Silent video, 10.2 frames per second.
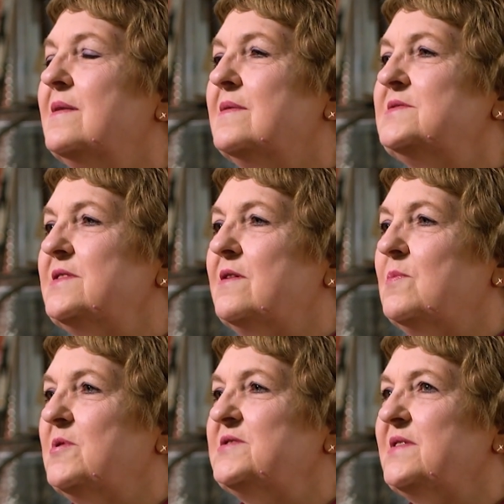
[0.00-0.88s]
Sarah
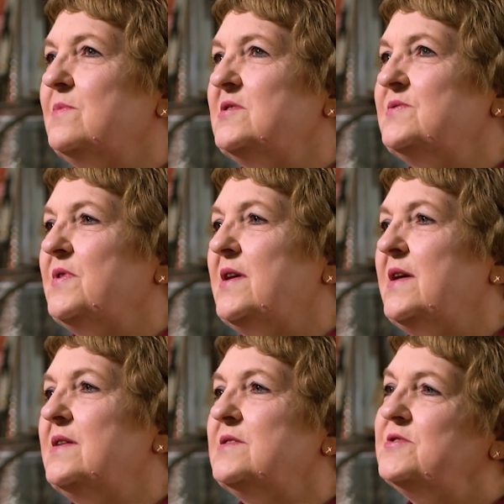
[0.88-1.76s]
Wilson was
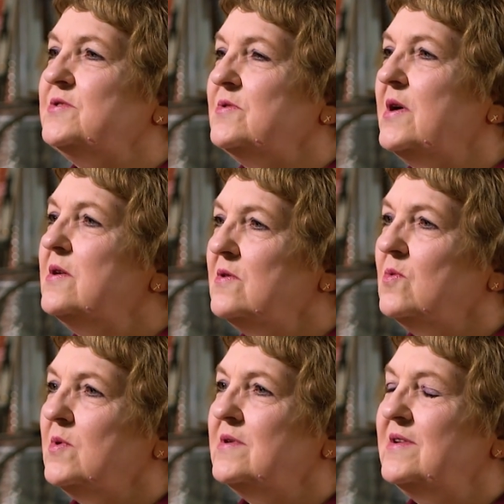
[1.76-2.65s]
related to
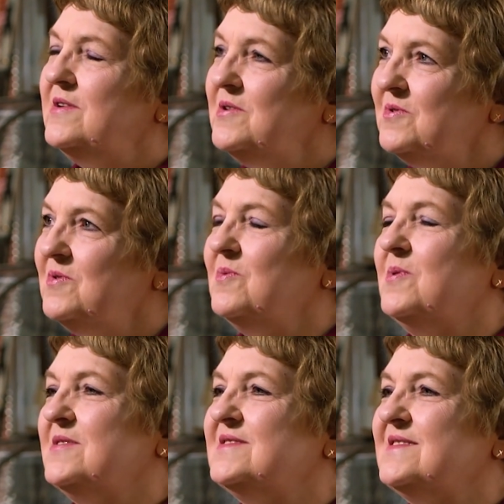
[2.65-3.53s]
Hugh
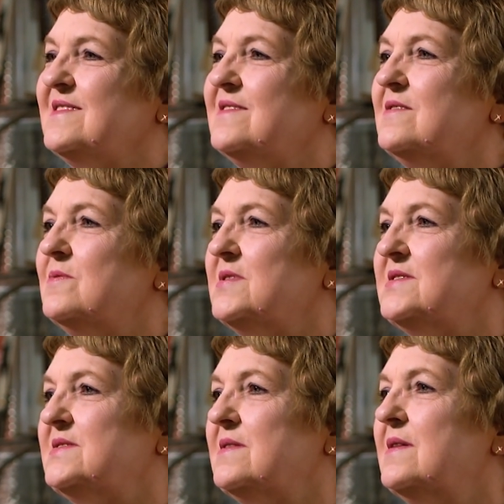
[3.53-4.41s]
Wilson, who
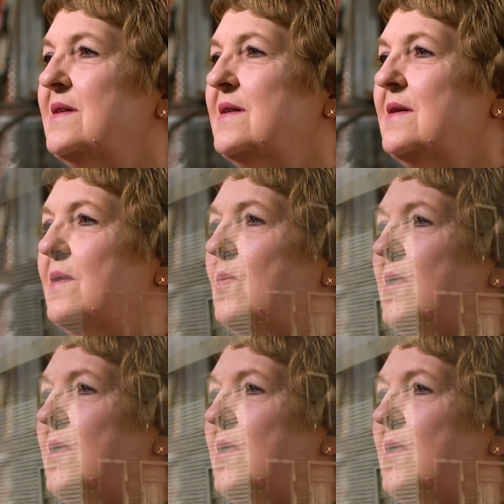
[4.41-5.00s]
was one